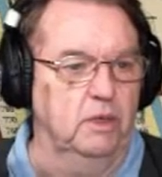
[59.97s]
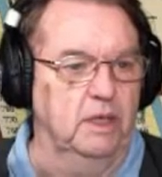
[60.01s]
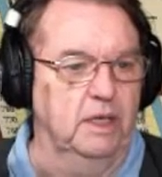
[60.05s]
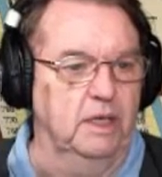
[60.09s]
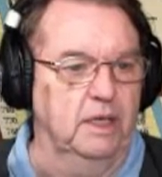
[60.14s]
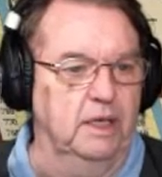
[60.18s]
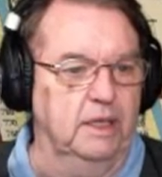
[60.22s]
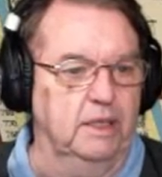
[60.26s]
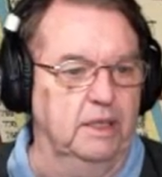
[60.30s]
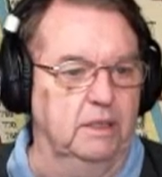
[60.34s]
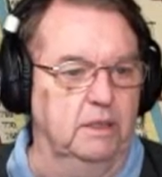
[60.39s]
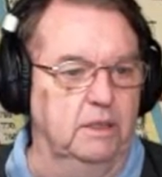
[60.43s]

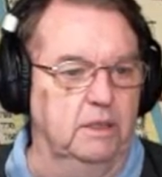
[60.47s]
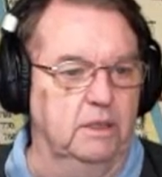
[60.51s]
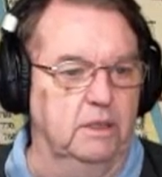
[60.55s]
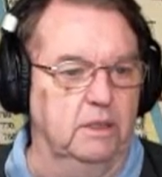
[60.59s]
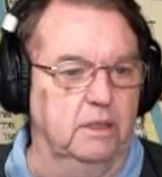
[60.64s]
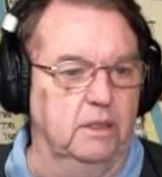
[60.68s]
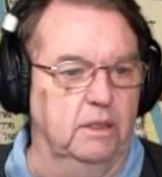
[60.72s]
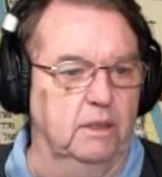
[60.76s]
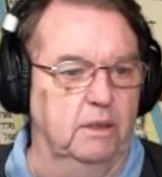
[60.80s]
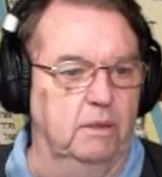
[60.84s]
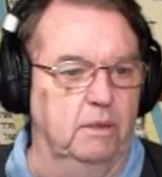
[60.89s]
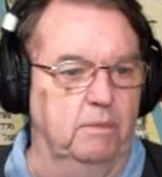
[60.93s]
is
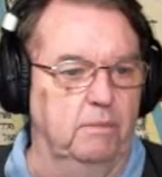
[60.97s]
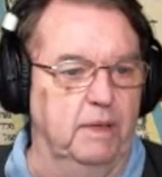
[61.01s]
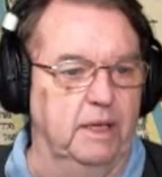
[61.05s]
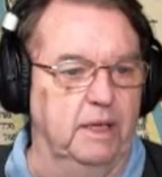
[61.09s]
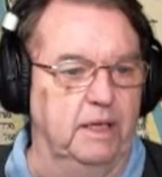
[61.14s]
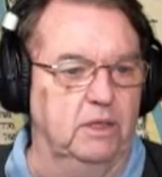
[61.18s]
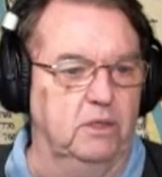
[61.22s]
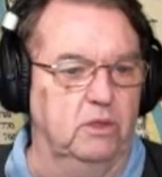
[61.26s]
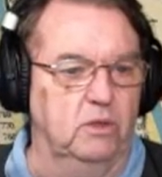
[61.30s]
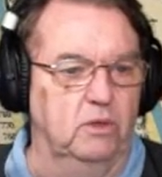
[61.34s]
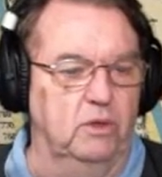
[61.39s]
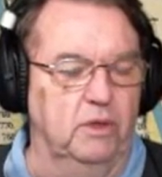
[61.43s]
make
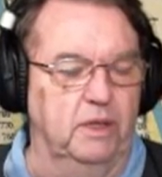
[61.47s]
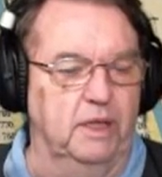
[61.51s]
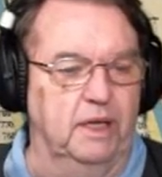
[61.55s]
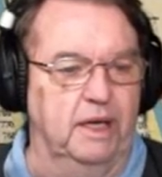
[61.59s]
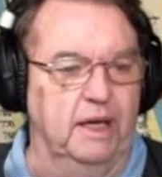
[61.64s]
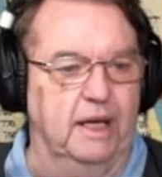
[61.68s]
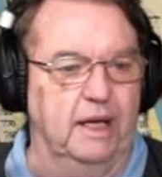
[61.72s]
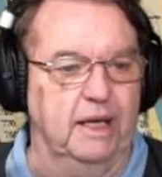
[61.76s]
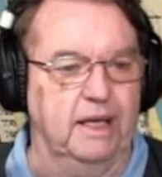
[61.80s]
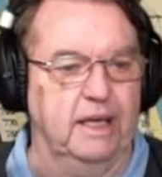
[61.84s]
sure that I